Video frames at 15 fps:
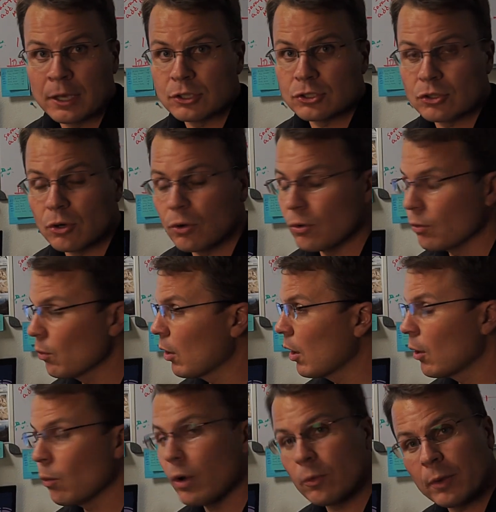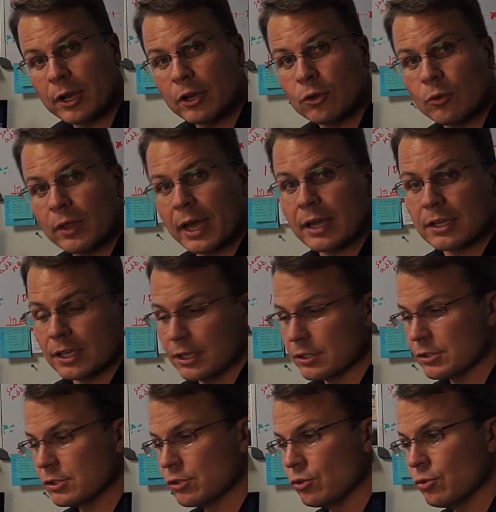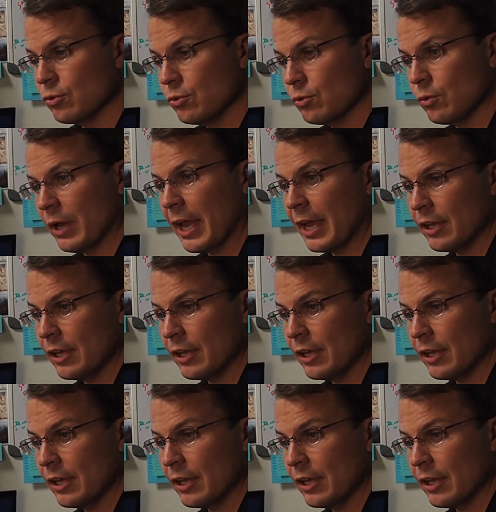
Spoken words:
So one way to do that is to